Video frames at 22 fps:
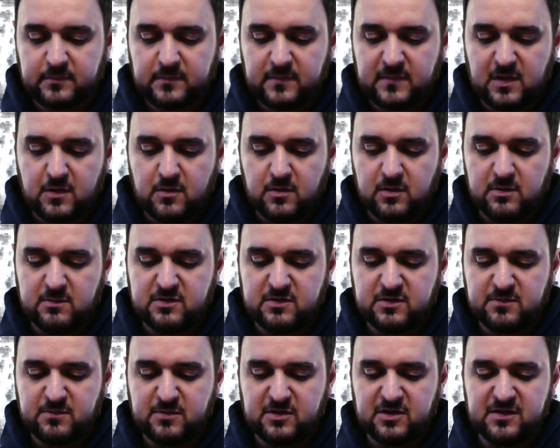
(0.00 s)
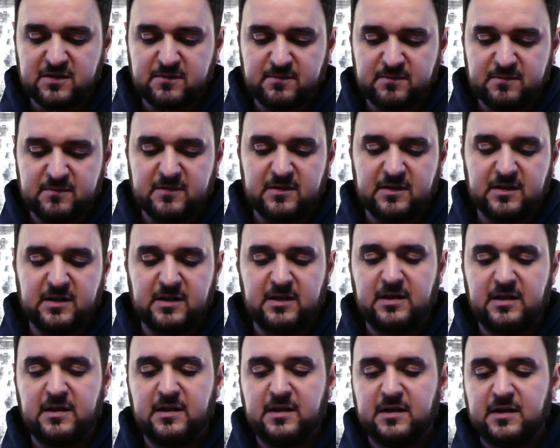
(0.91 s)
hold on, just put this.
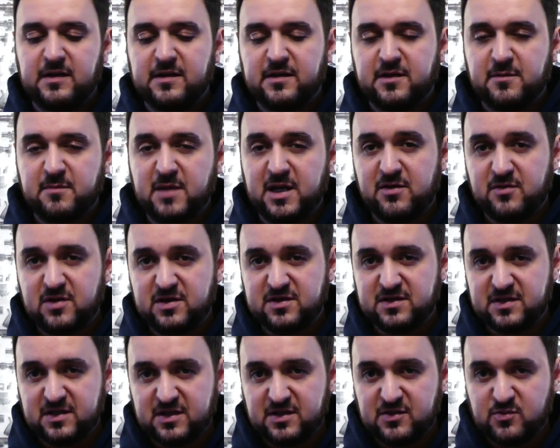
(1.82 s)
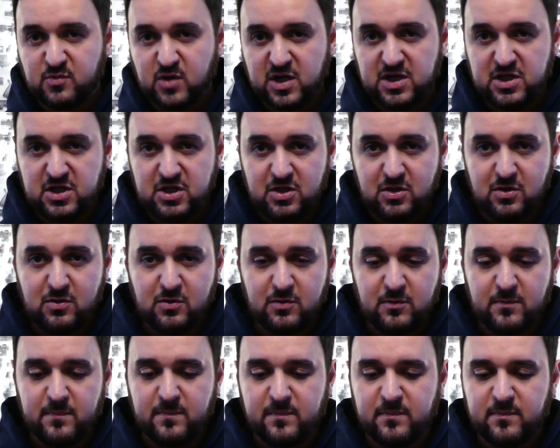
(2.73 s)
The main reason is when
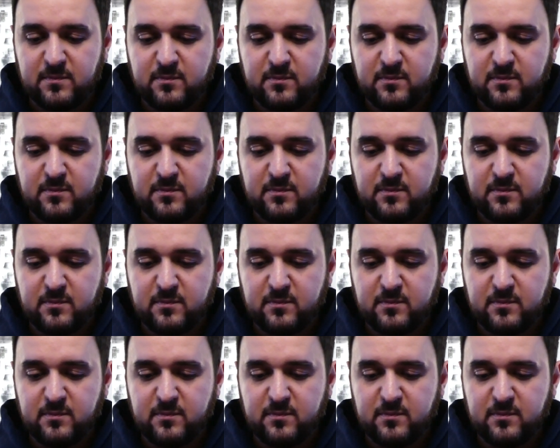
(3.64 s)
you